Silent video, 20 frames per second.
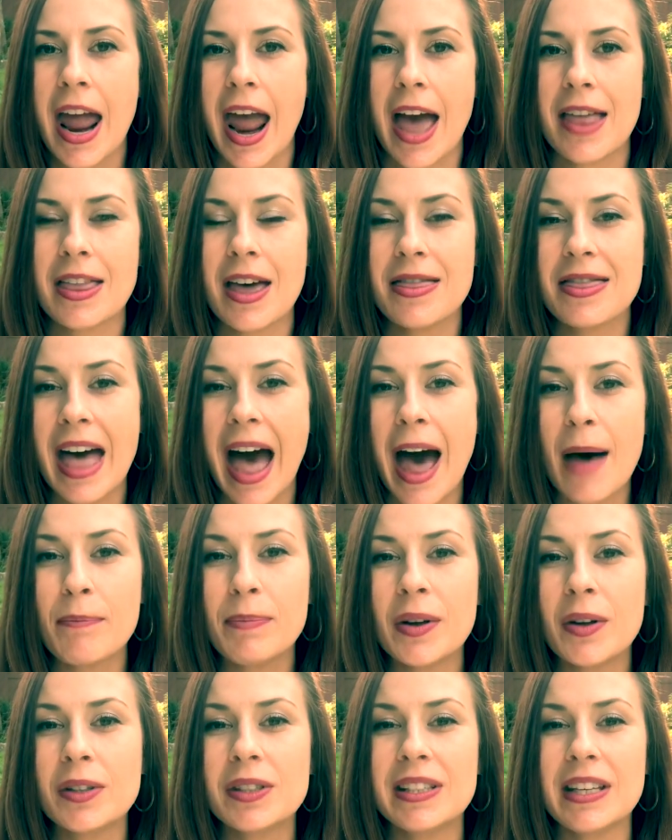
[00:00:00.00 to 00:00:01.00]
And then that
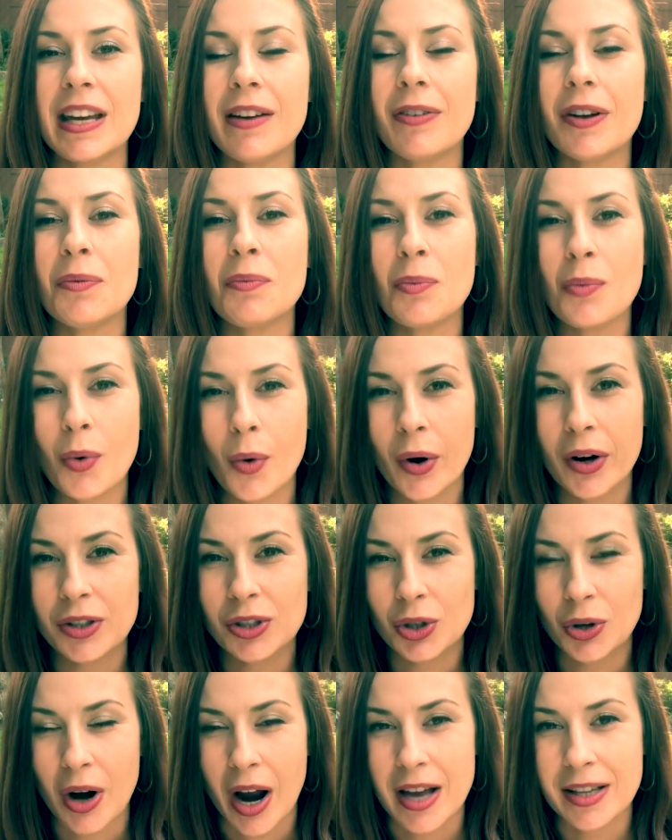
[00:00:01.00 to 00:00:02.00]
builds even more
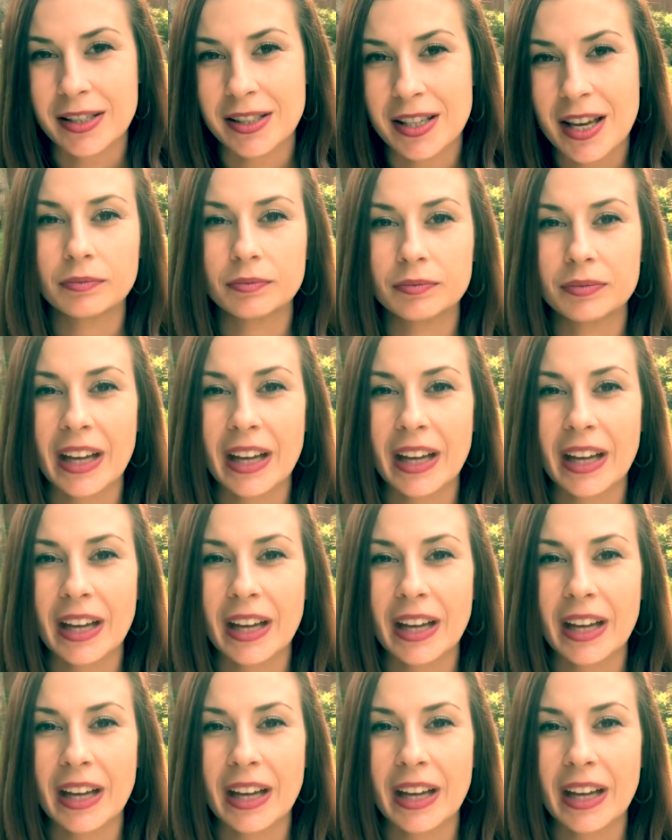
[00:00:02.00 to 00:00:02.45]
trust.